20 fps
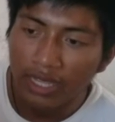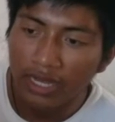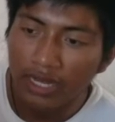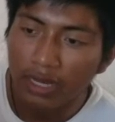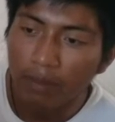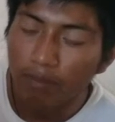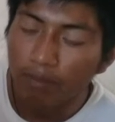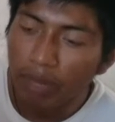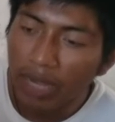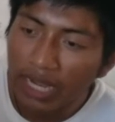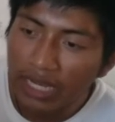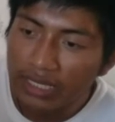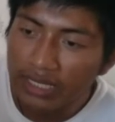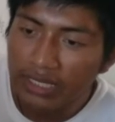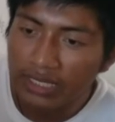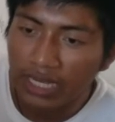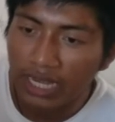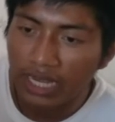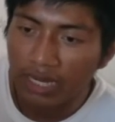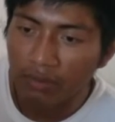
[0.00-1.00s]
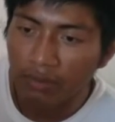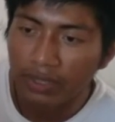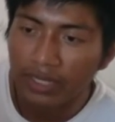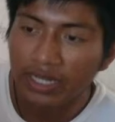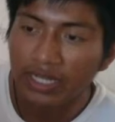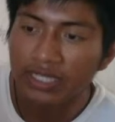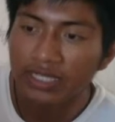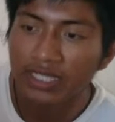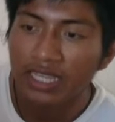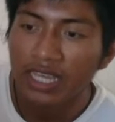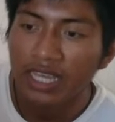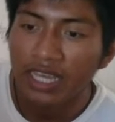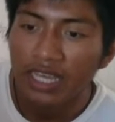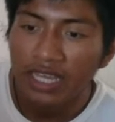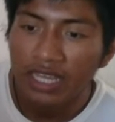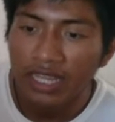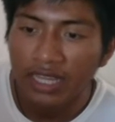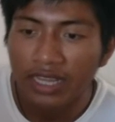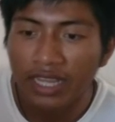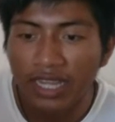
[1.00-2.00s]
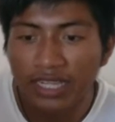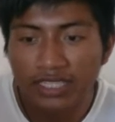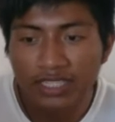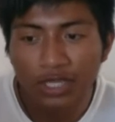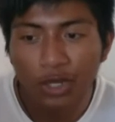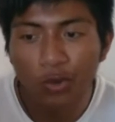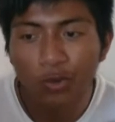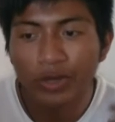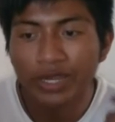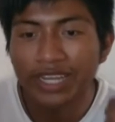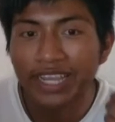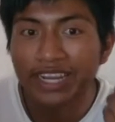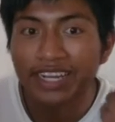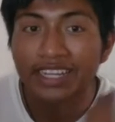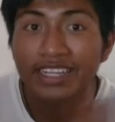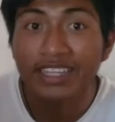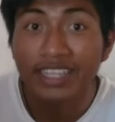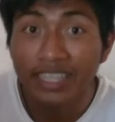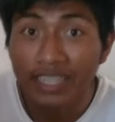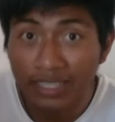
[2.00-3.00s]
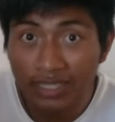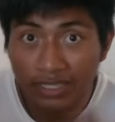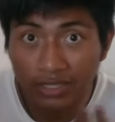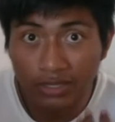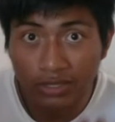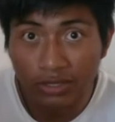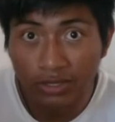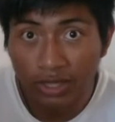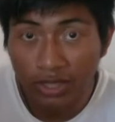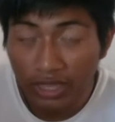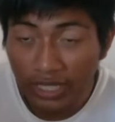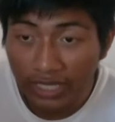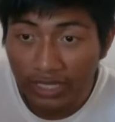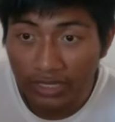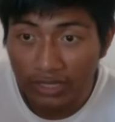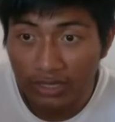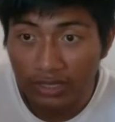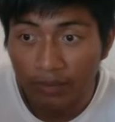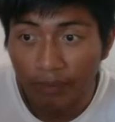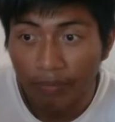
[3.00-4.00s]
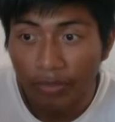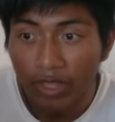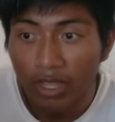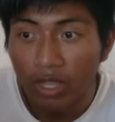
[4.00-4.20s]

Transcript: in the bad side because that's how we get addicted to things.